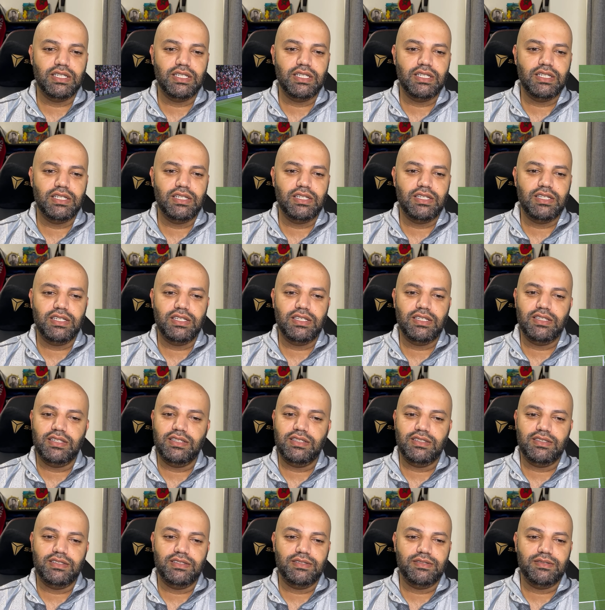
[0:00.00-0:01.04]

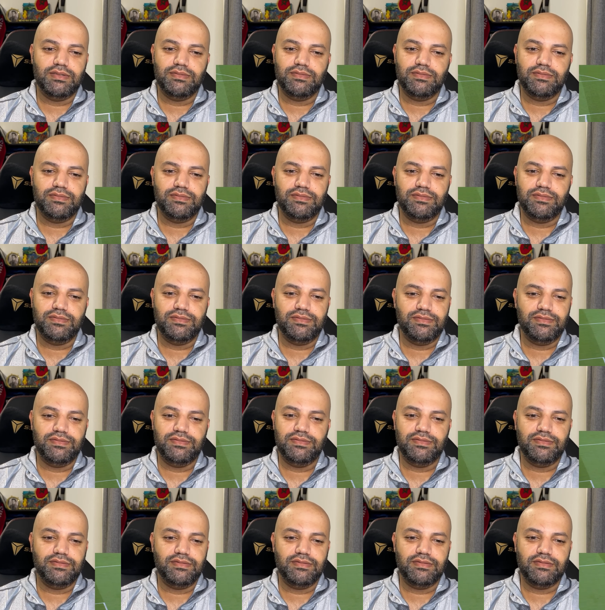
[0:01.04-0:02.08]

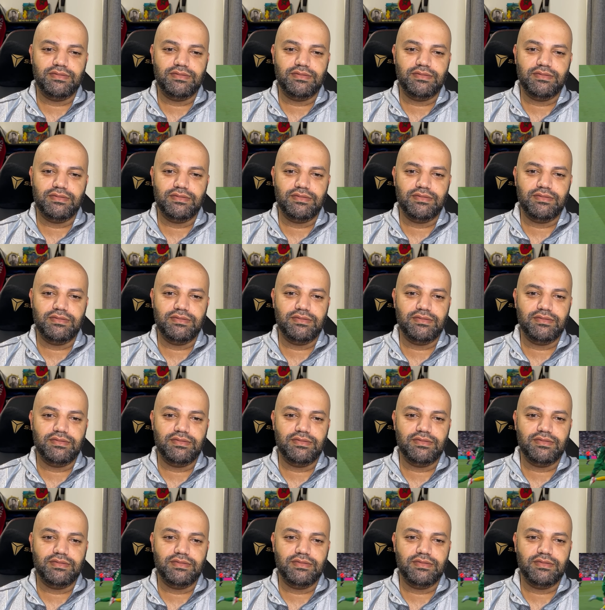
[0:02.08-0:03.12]

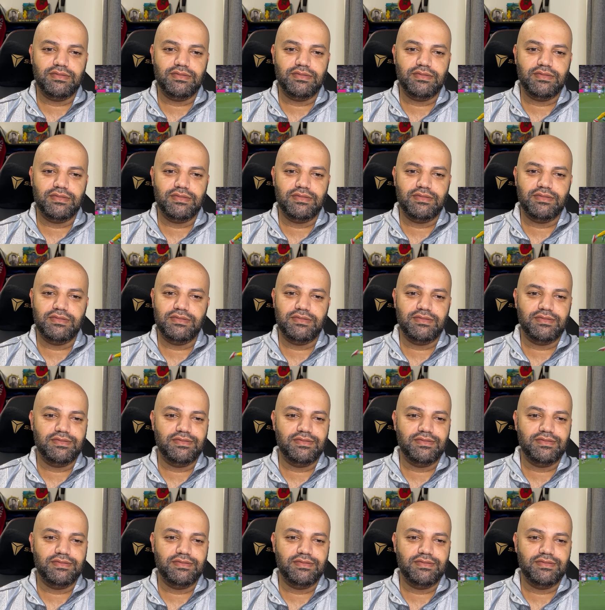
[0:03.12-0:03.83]
Nothing is said.